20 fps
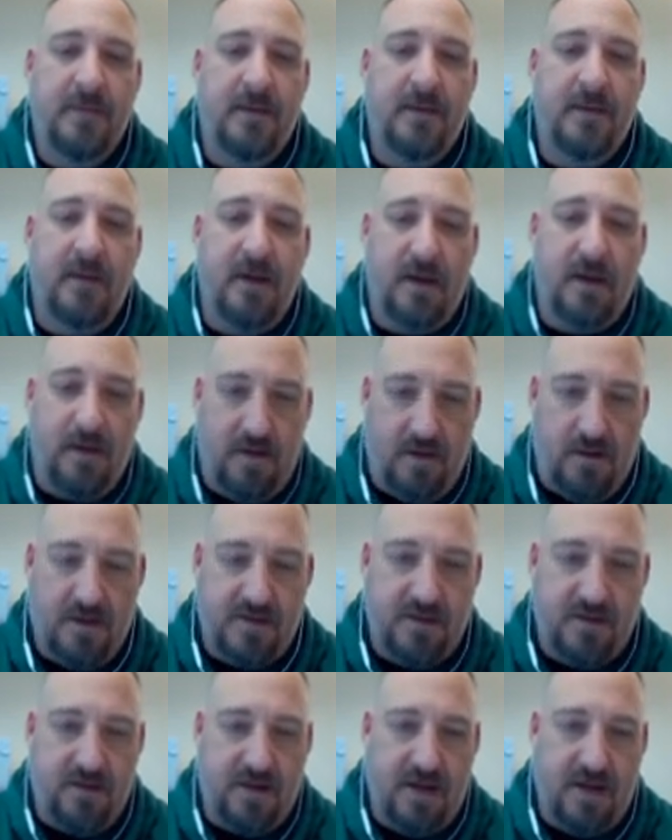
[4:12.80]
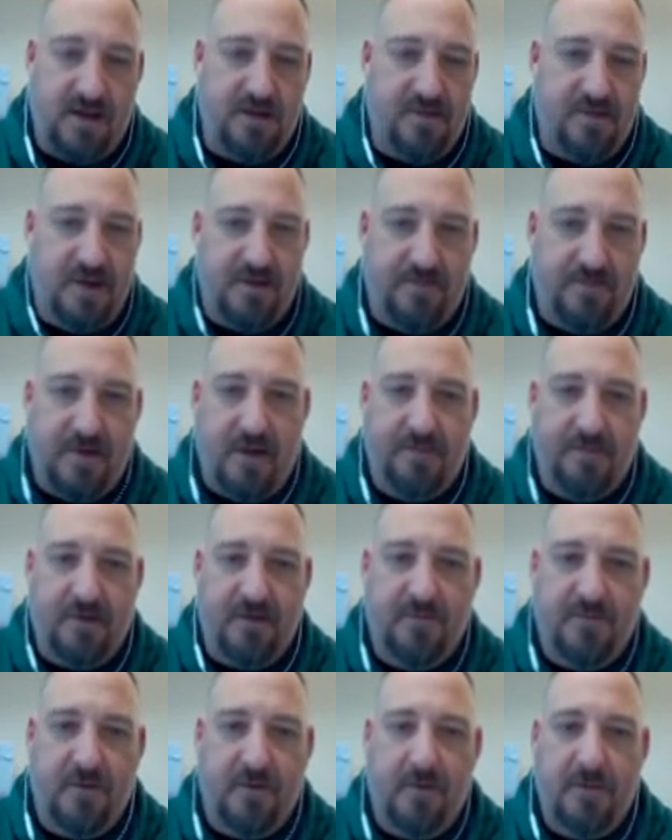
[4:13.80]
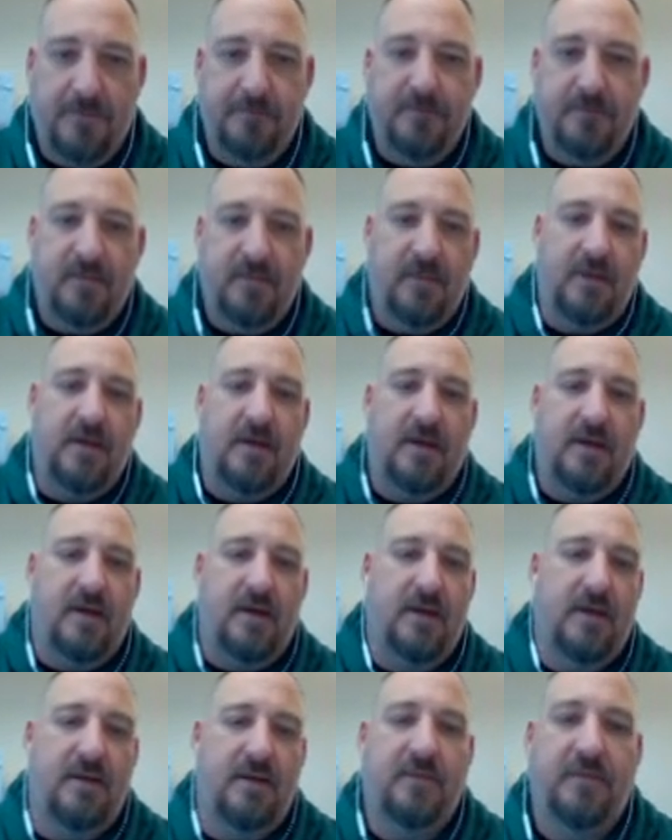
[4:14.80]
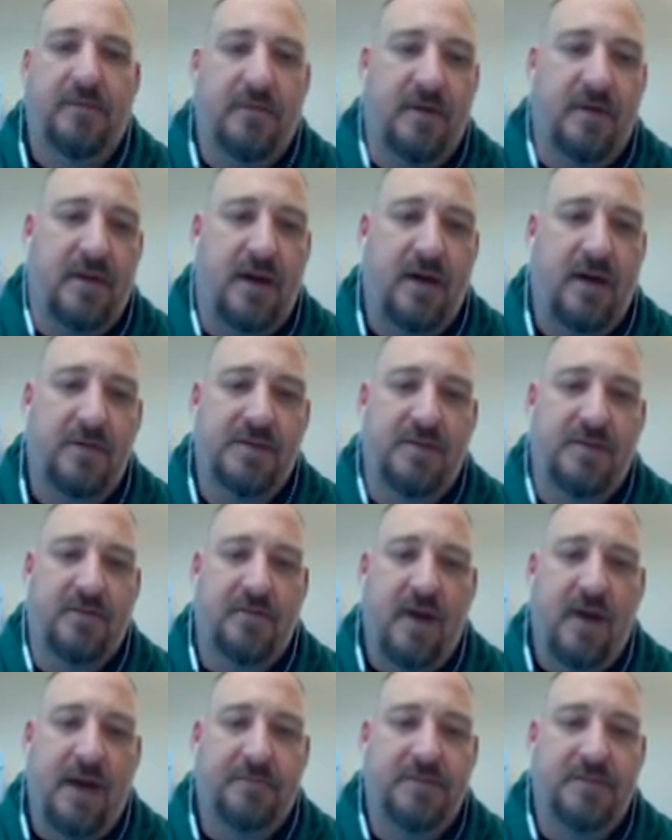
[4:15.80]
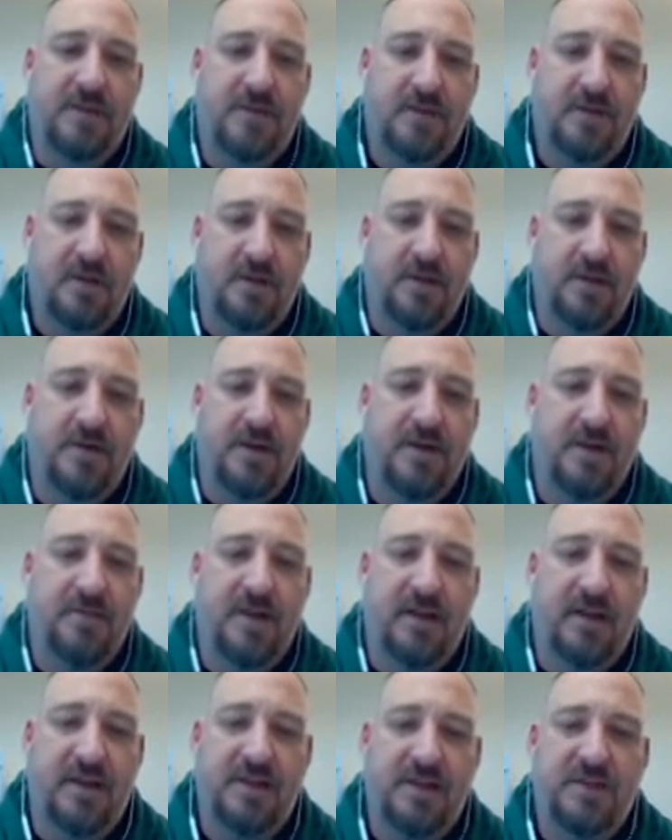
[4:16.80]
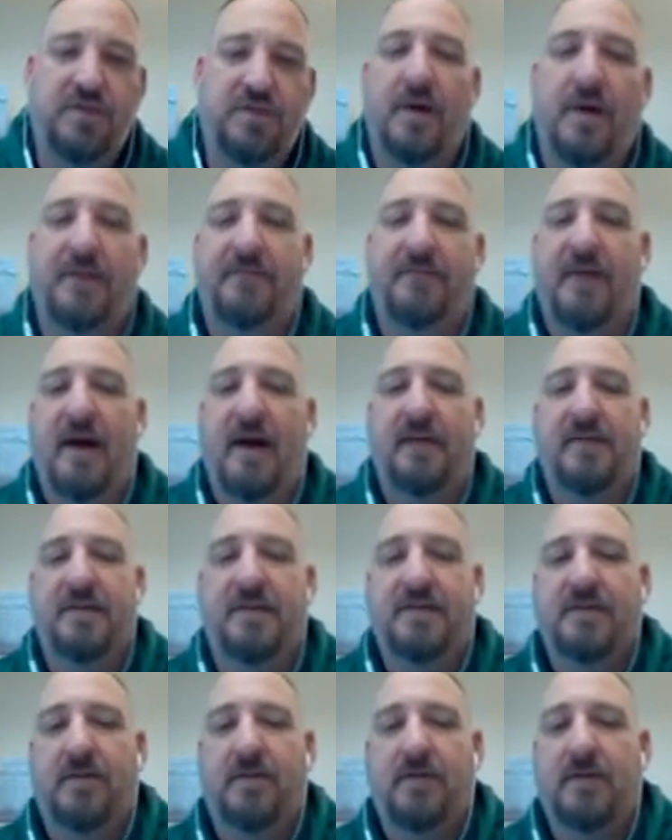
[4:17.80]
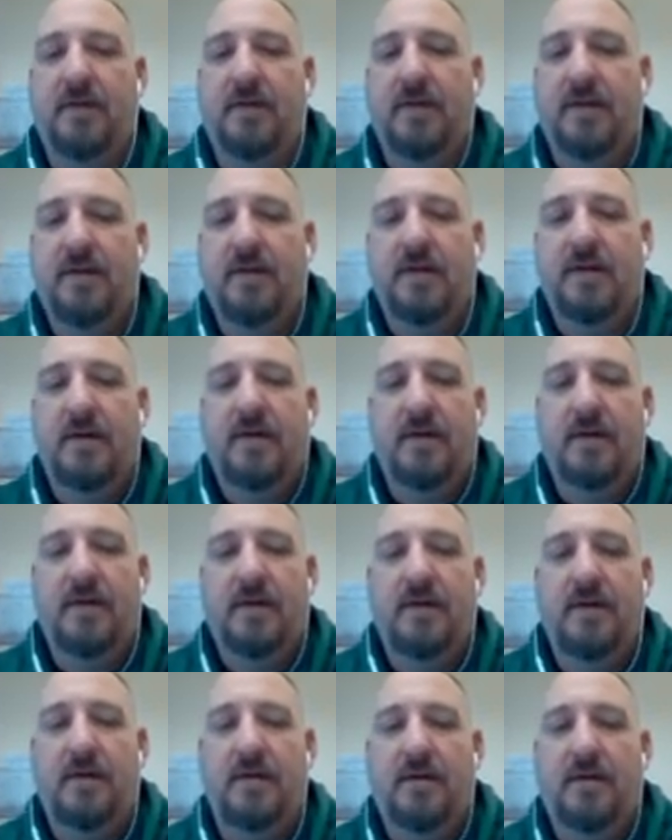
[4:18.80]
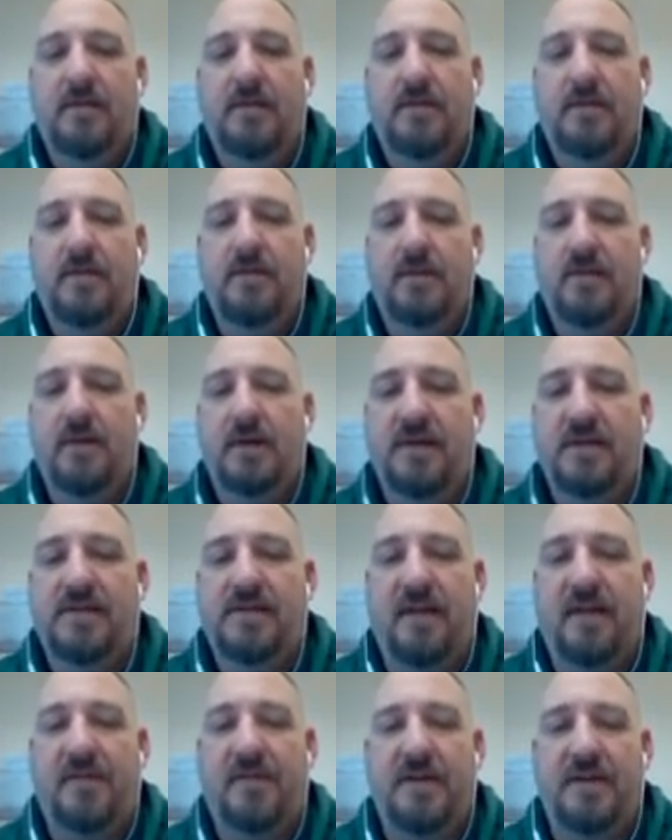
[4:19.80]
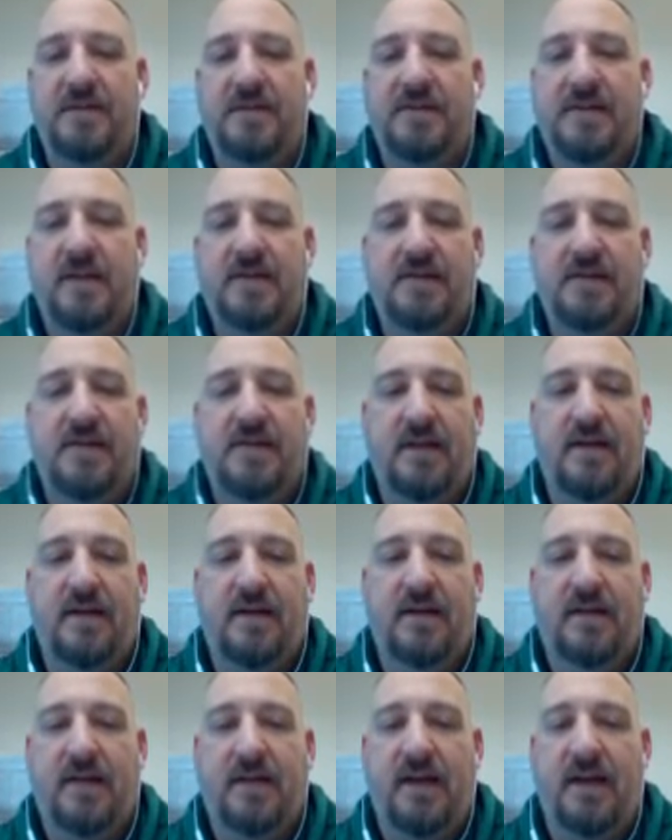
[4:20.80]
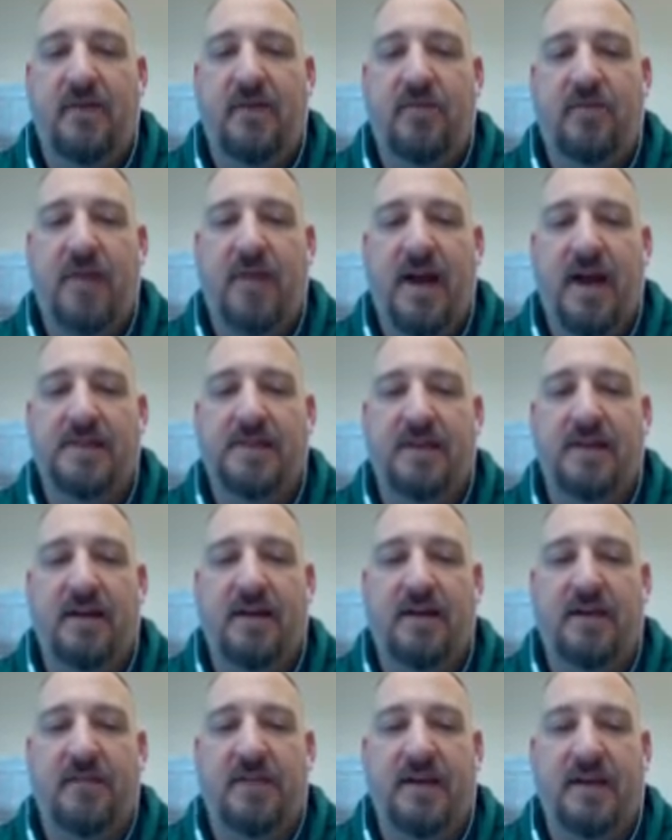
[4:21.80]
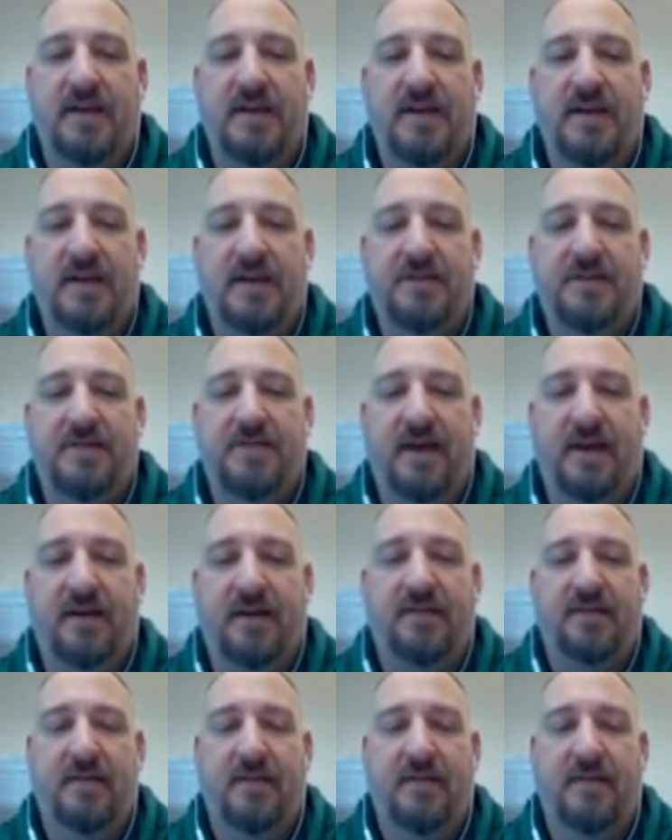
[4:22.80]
They are also elected by the popular vote, and for the House of Reps, you need to be at least 25 years old, a 7-year citizen, and a resident of the district